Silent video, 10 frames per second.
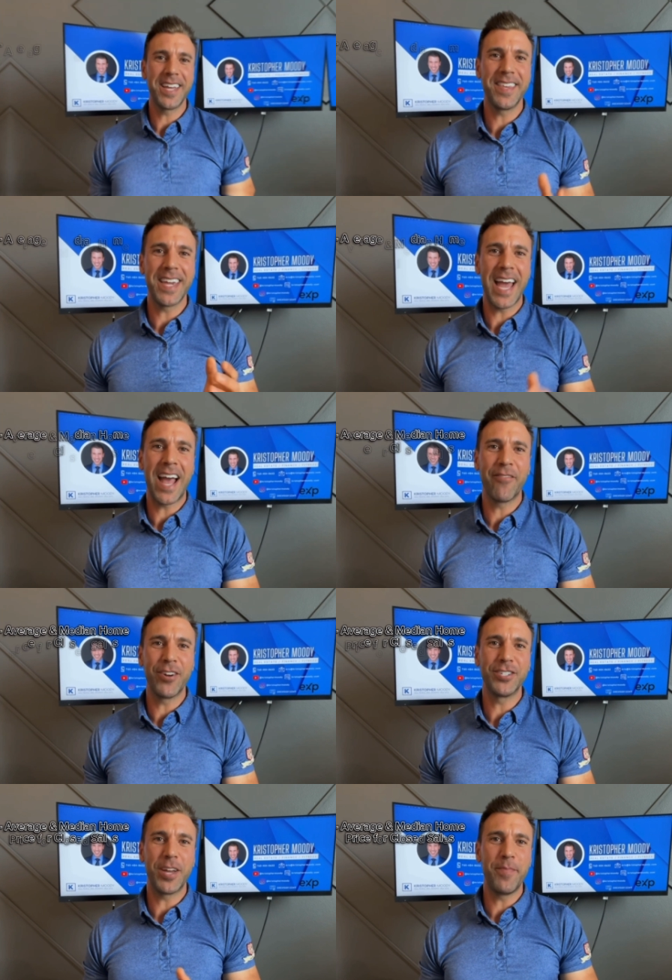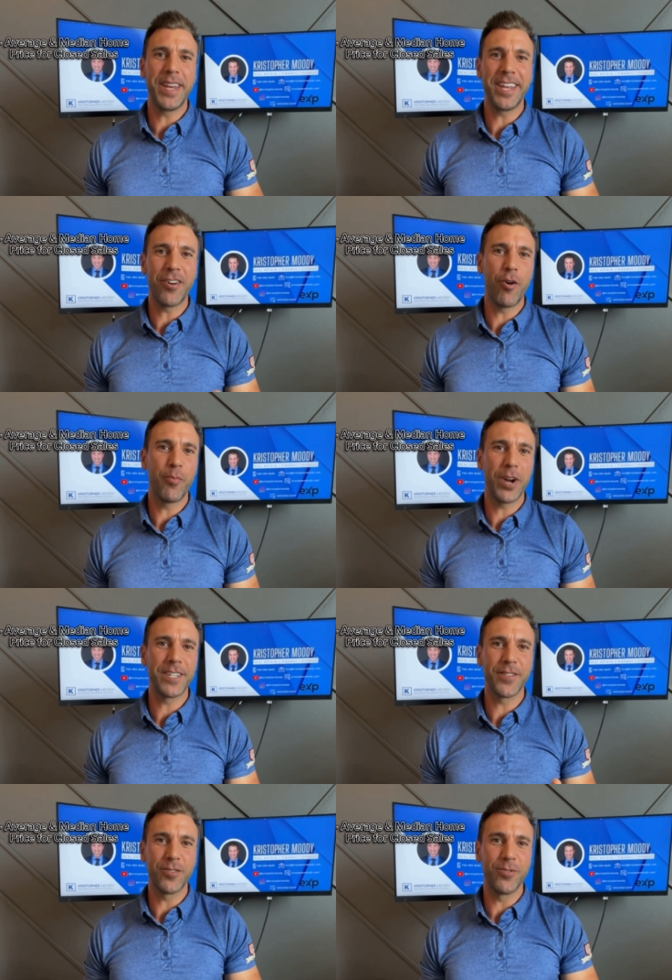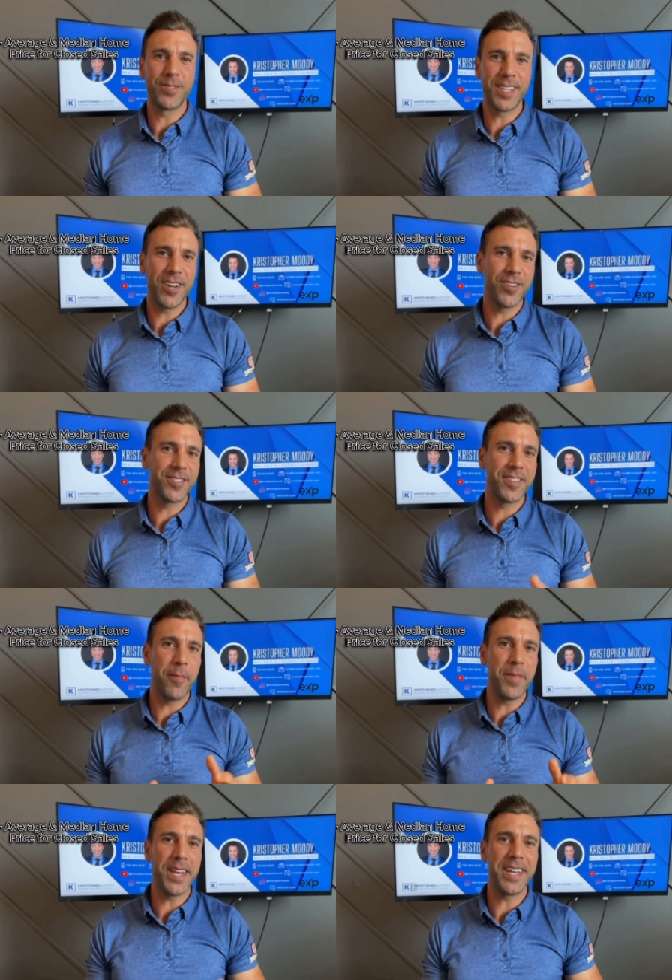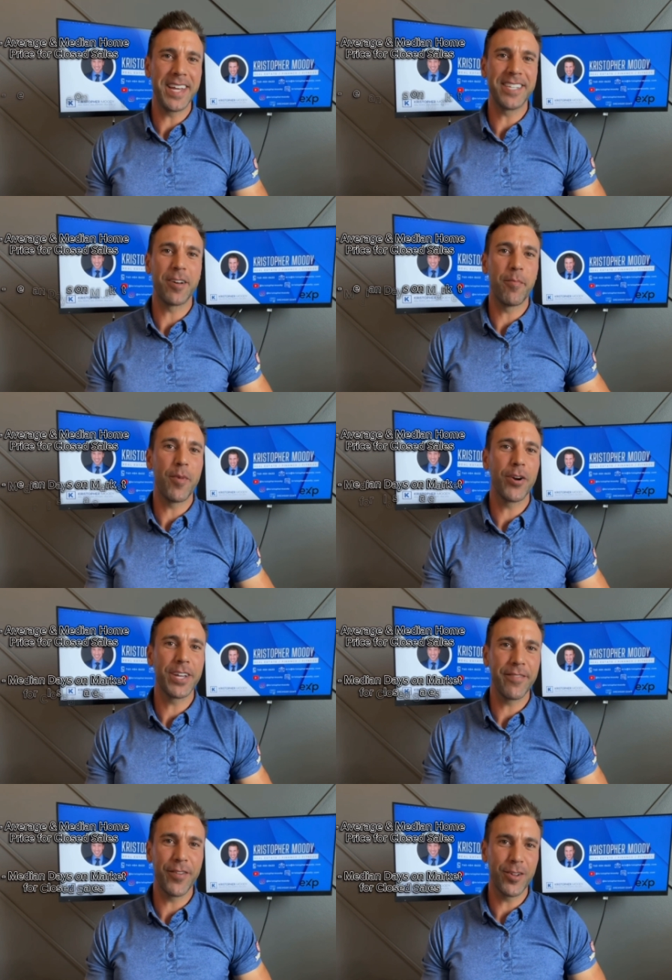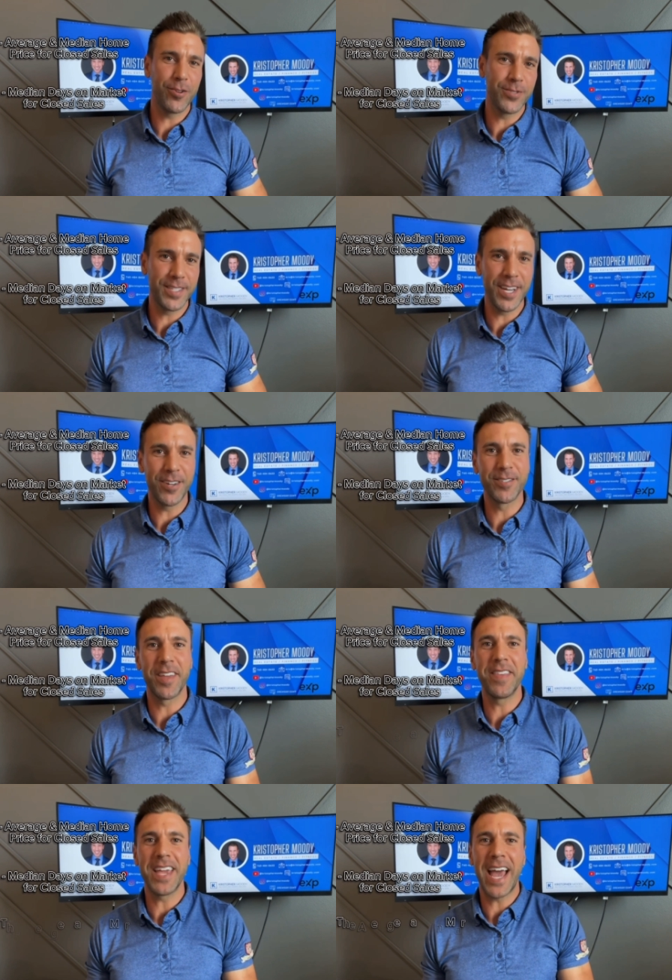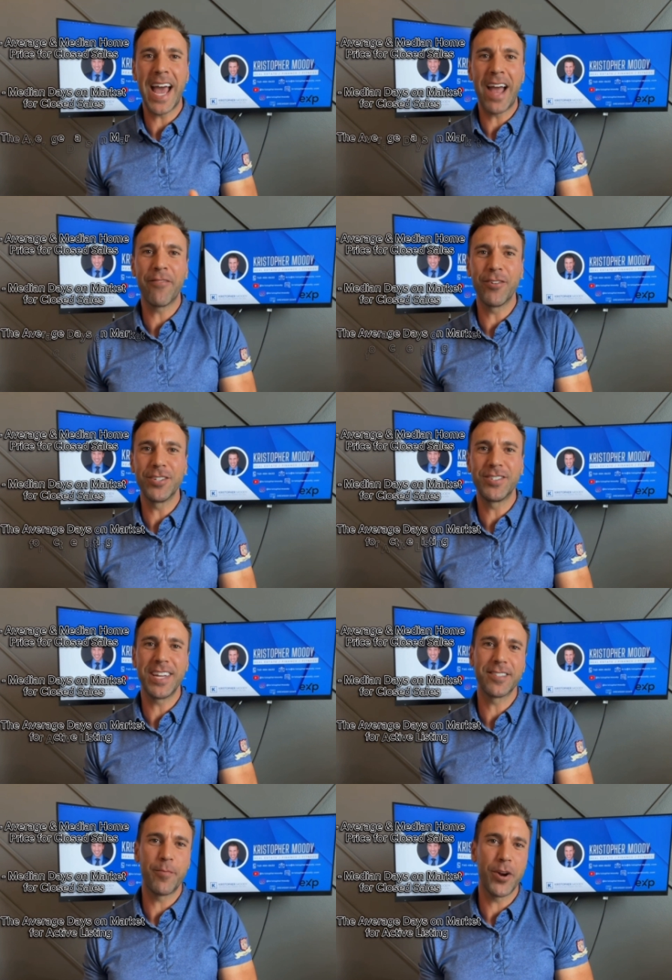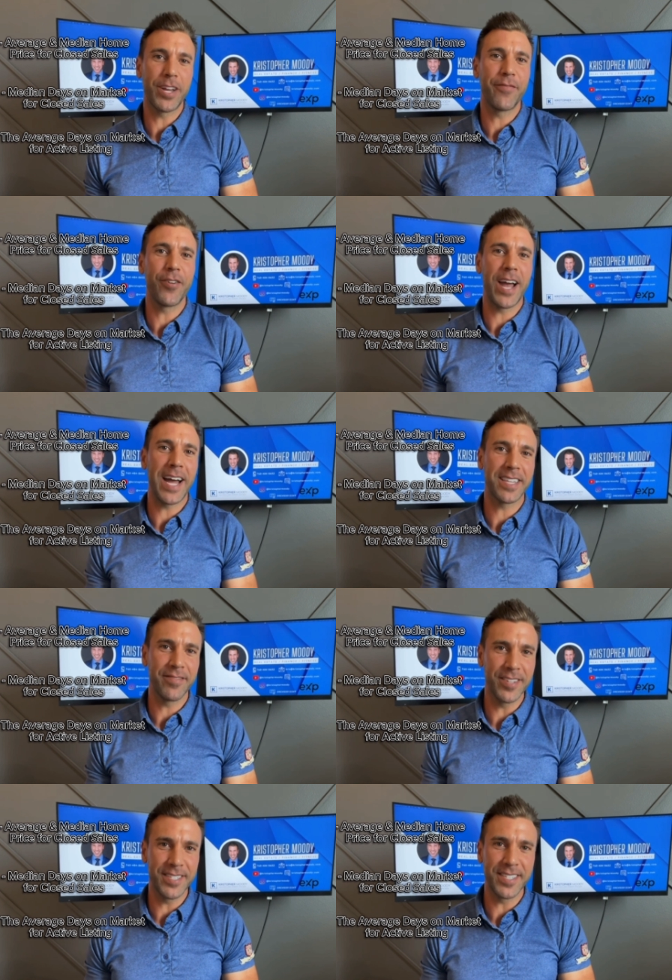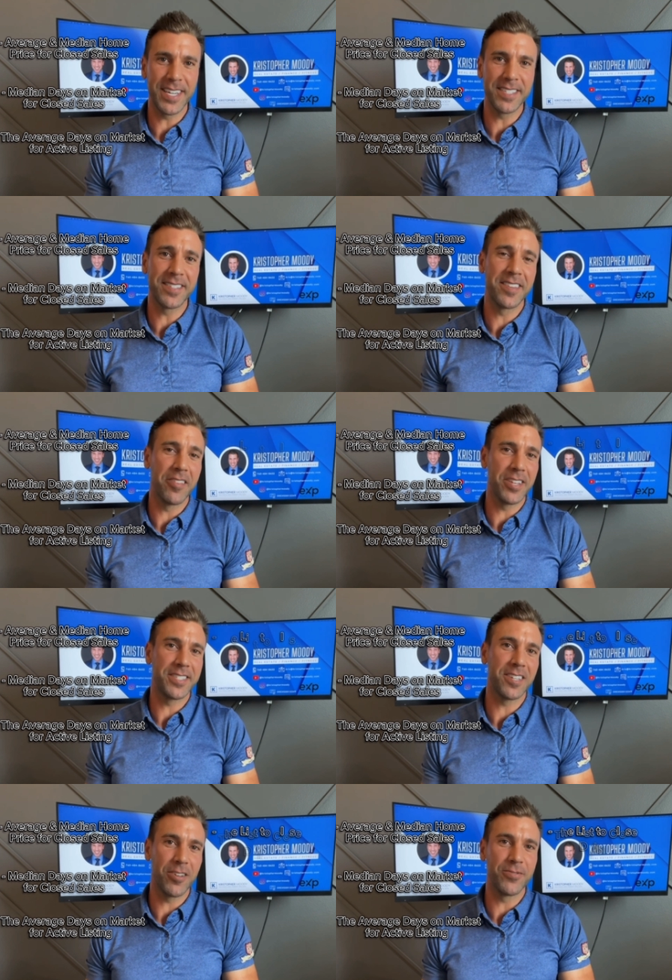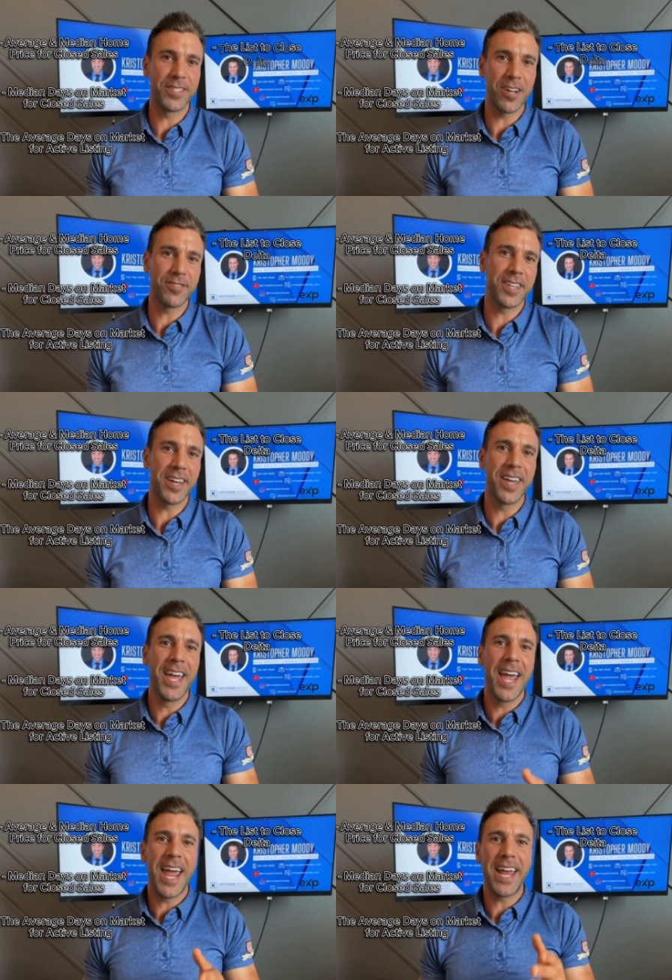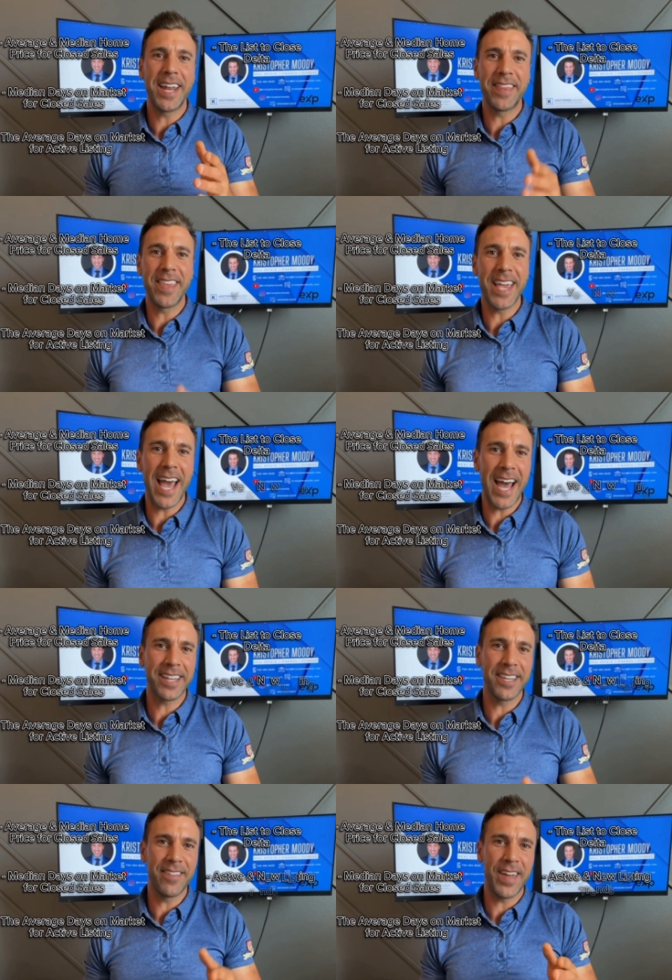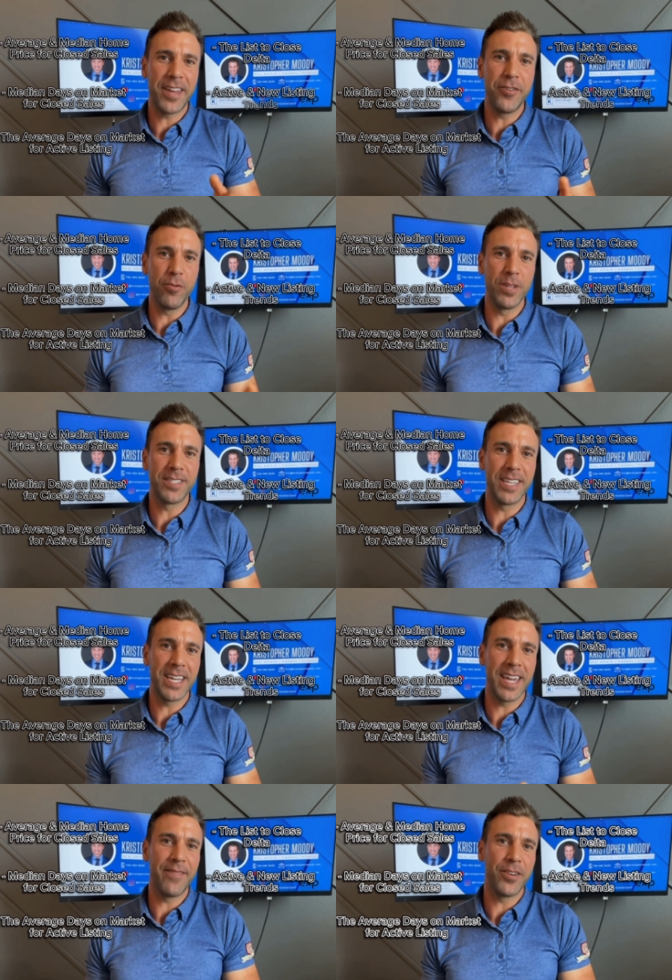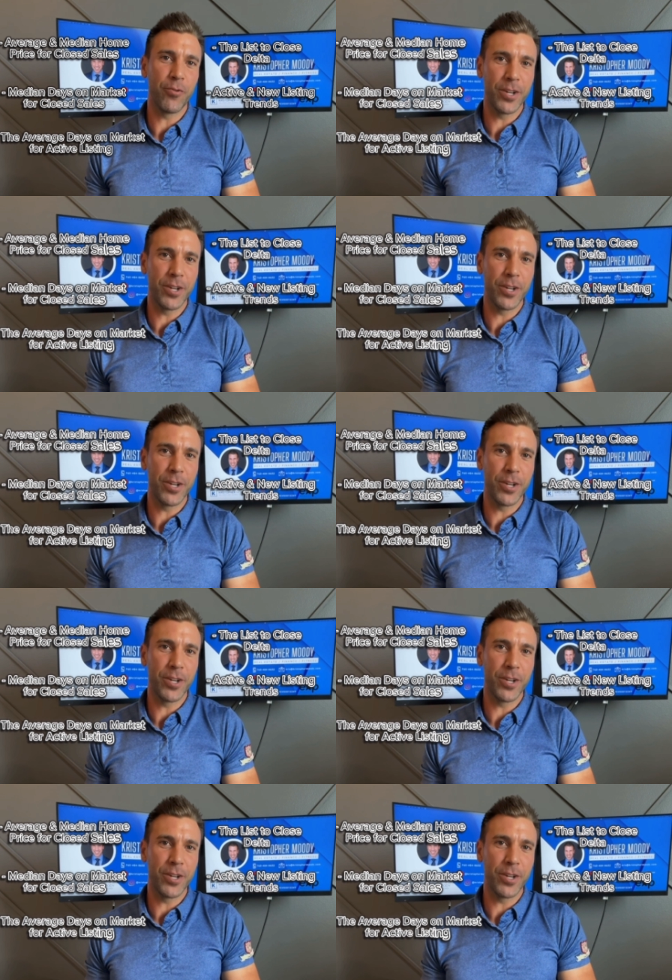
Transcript: the average and median home price for closed sales, the median days on market for closed sales, the average days on market for active listings, the list to close delta, and the active and new listing inventory